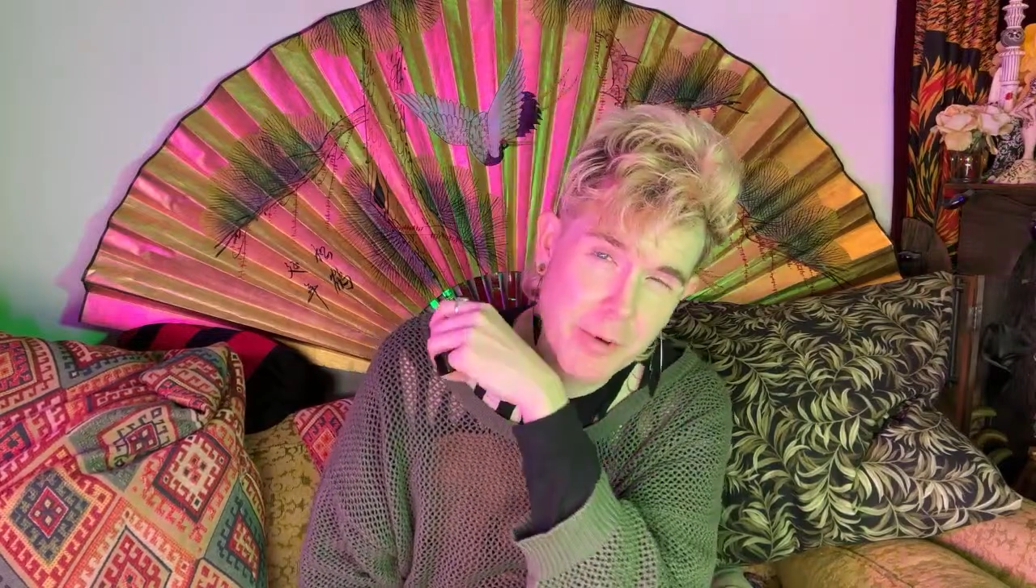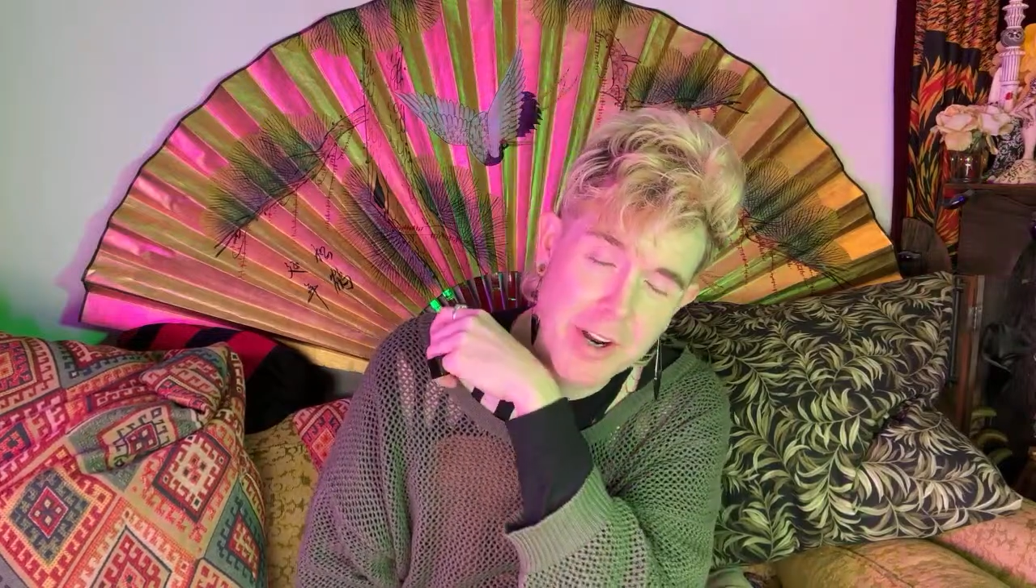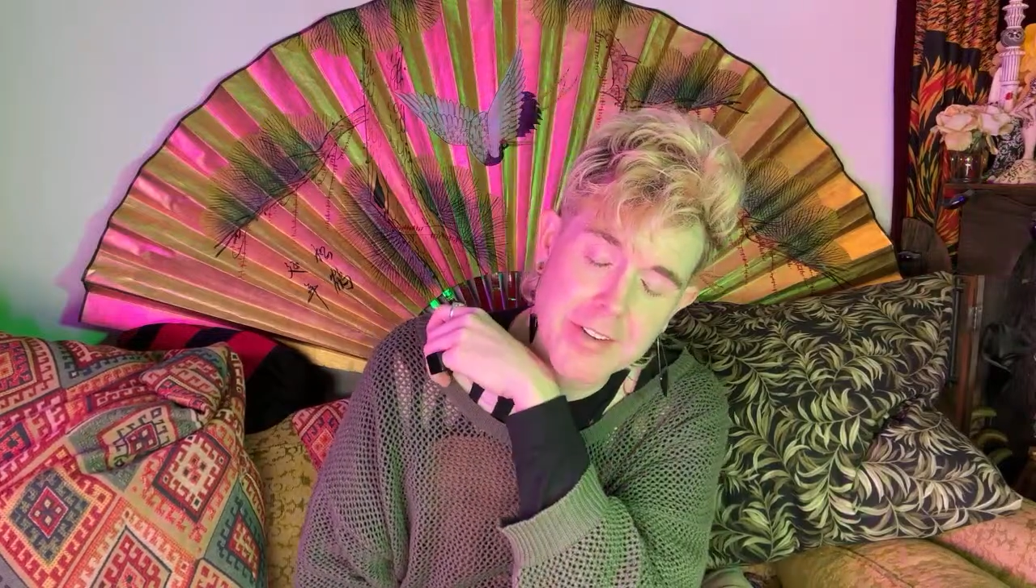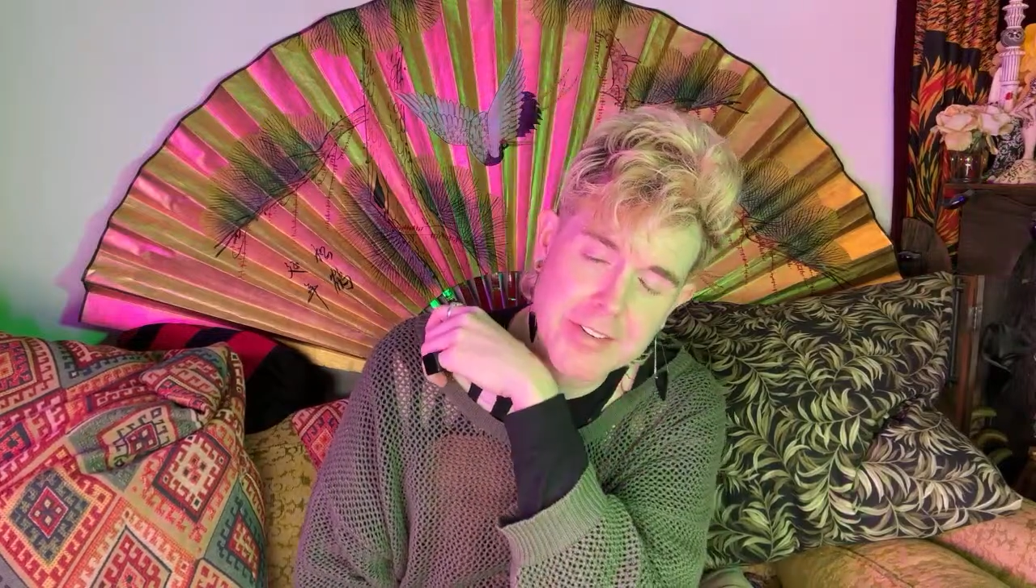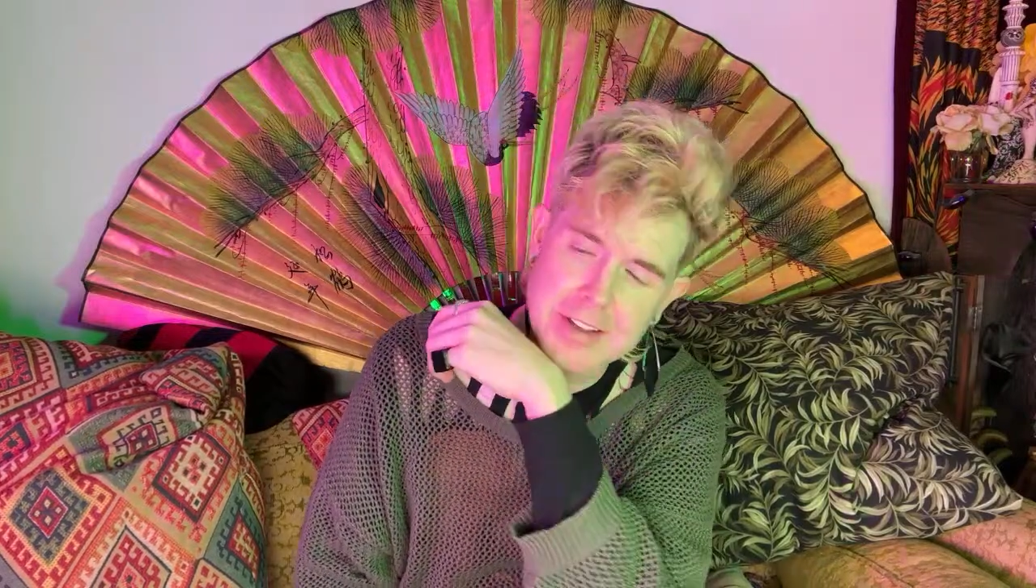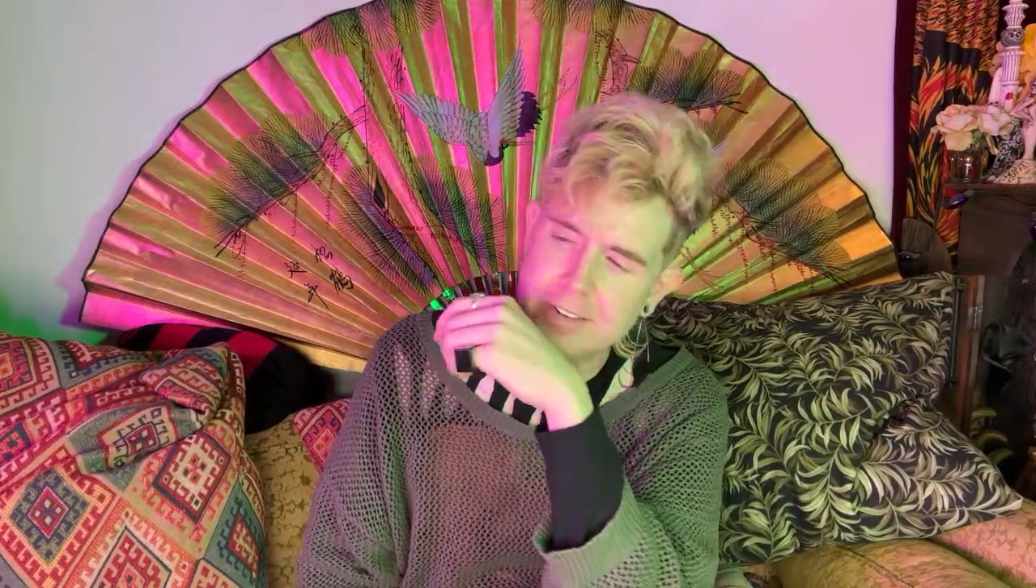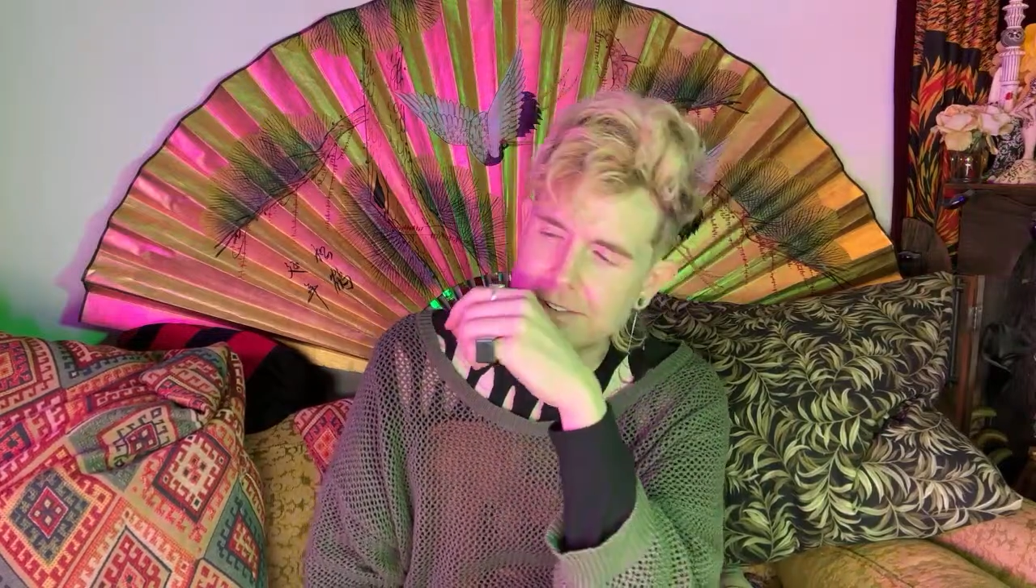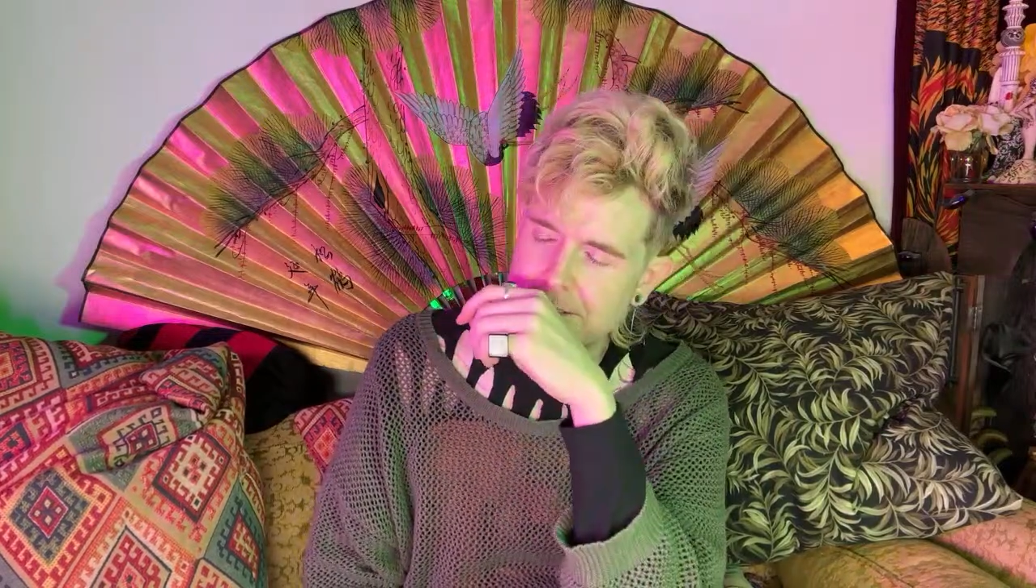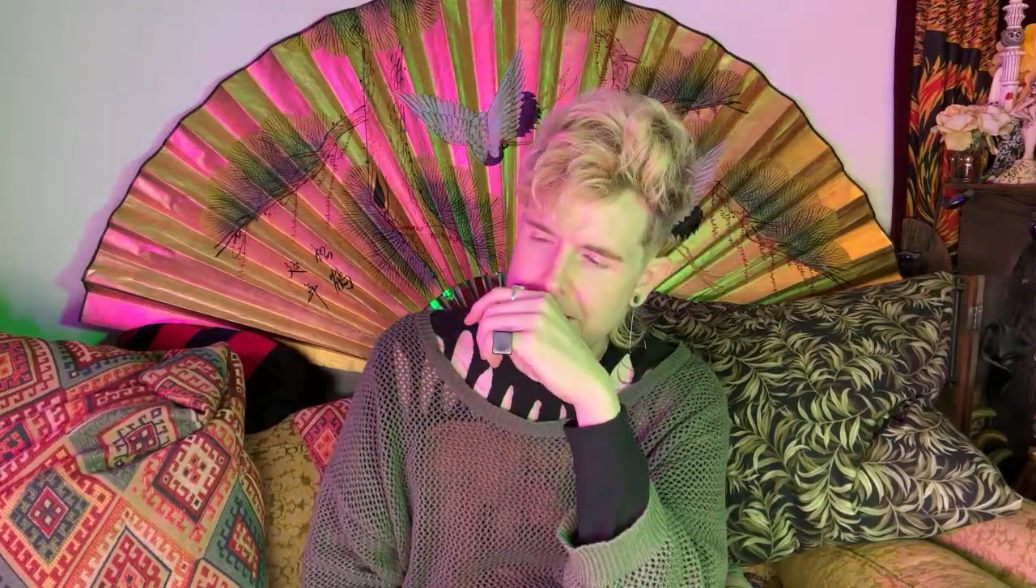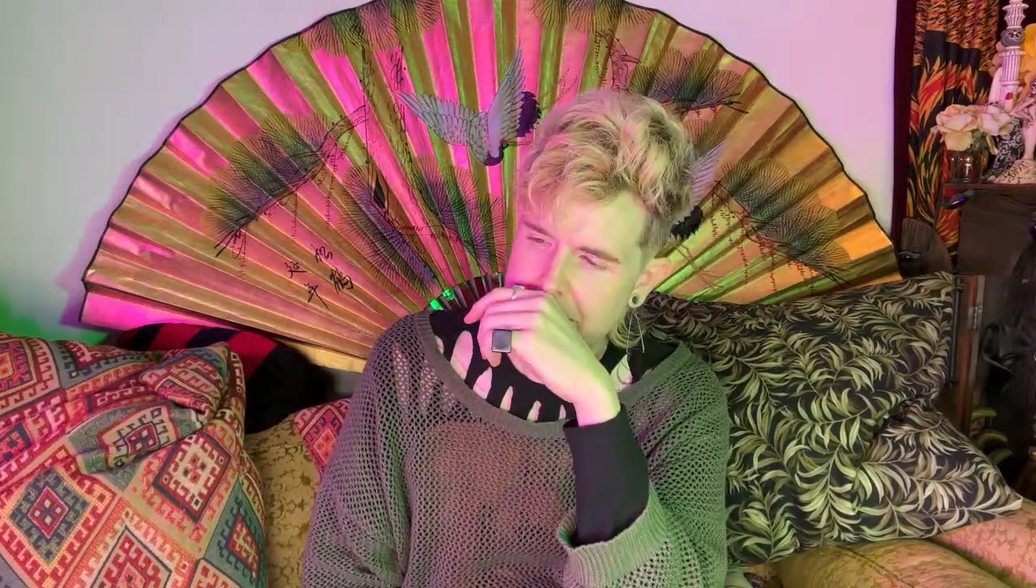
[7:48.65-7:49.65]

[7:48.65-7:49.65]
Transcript: process.